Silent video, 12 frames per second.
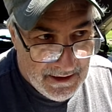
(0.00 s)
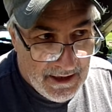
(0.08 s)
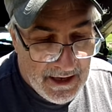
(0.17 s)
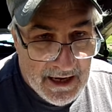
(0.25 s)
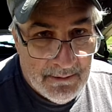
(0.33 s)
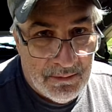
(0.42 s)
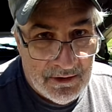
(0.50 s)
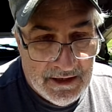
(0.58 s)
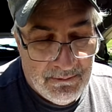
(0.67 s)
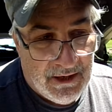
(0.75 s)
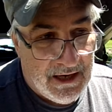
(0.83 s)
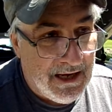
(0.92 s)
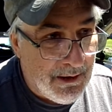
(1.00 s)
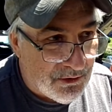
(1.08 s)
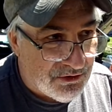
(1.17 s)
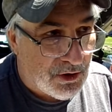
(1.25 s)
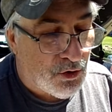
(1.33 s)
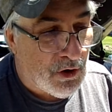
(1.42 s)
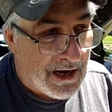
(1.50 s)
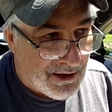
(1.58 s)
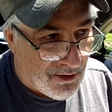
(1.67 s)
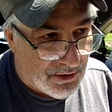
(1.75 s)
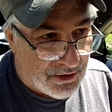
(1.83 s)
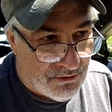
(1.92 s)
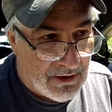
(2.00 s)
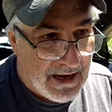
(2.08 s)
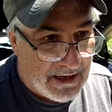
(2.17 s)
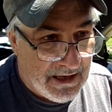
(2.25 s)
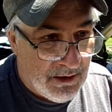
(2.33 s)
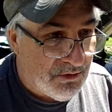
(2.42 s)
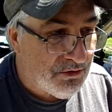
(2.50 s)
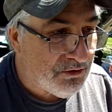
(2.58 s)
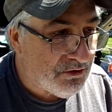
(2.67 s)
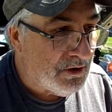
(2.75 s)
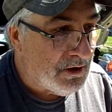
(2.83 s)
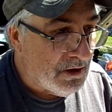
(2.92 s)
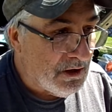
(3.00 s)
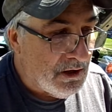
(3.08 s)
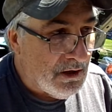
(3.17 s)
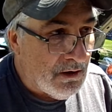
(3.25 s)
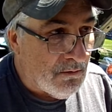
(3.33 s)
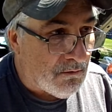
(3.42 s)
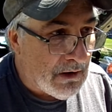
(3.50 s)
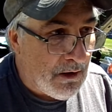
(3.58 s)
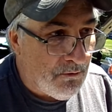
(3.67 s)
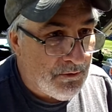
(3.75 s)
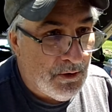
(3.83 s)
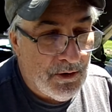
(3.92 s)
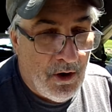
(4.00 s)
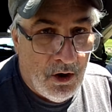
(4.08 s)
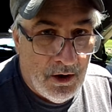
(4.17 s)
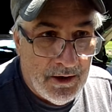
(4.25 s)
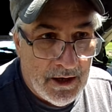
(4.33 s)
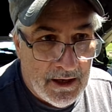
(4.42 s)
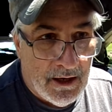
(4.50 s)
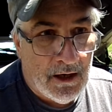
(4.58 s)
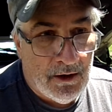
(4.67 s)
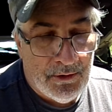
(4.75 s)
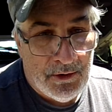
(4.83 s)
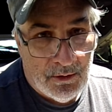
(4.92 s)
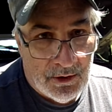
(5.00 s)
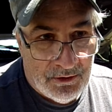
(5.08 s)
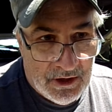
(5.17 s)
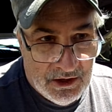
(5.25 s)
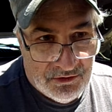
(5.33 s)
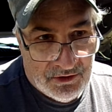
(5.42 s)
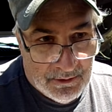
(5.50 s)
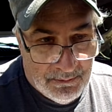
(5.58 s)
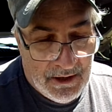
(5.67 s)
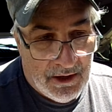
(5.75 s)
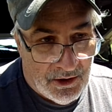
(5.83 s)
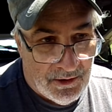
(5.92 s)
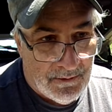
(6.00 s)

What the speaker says: And believe me, he was a great on the track. He was Ralph Earnhardt of the Northeast up here.